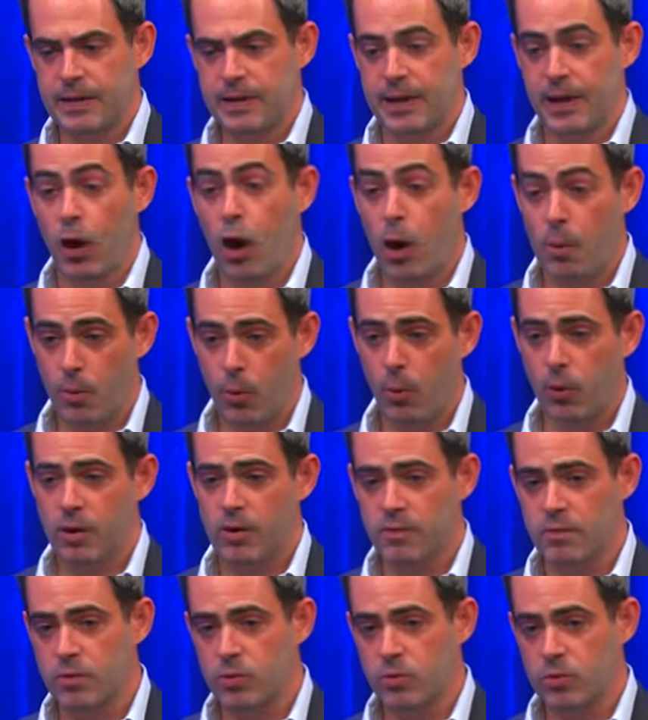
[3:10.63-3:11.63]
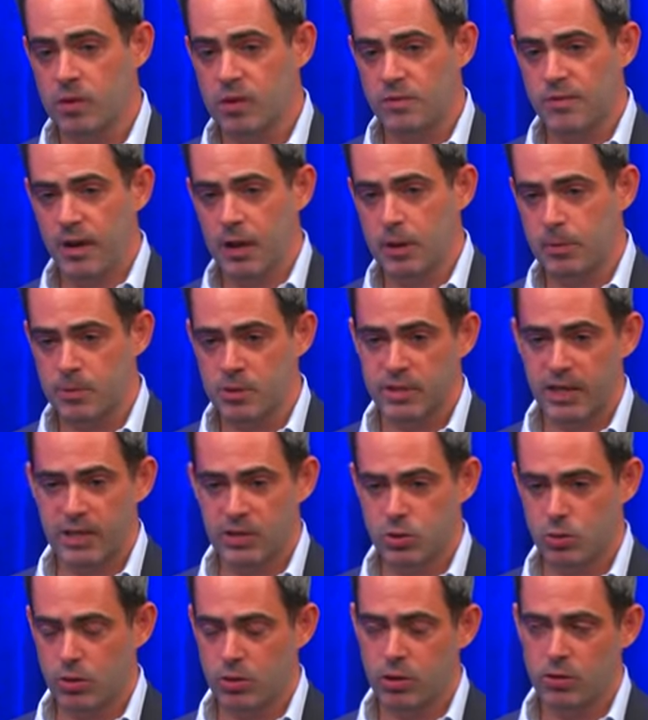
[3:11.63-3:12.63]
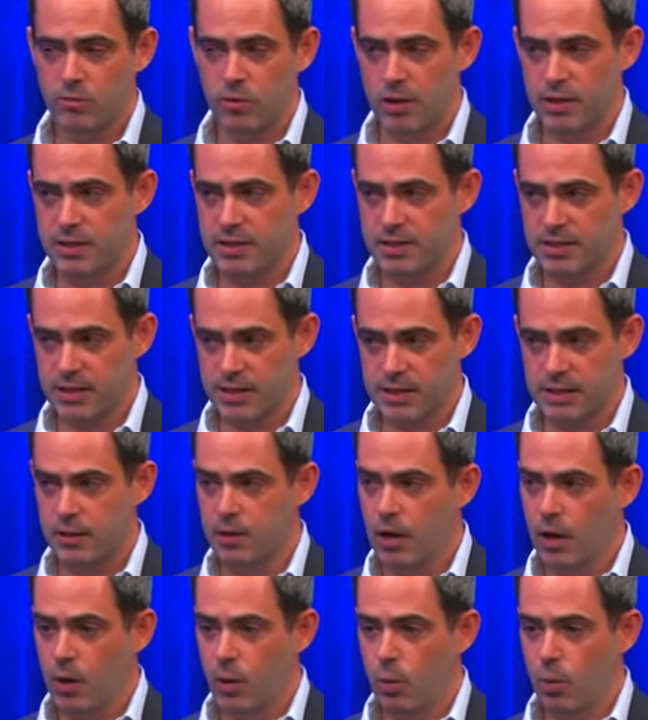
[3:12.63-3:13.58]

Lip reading: in our point of view, the developers had sort of the run of the city